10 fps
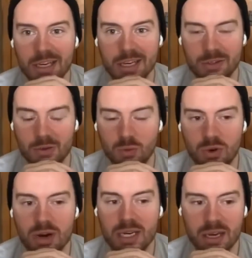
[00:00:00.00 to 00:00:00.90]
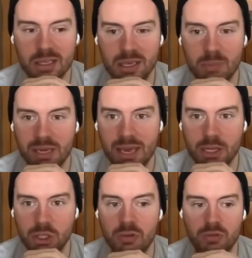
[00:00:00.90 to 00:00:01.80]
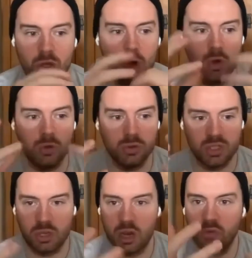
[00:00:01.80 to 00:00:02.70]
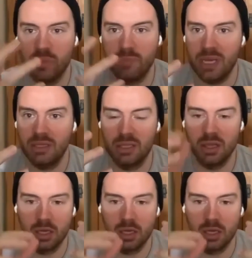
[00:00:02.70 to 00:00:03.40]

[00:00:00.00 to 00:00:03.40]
Yeah, it's a really nice application of the whole discovery piece.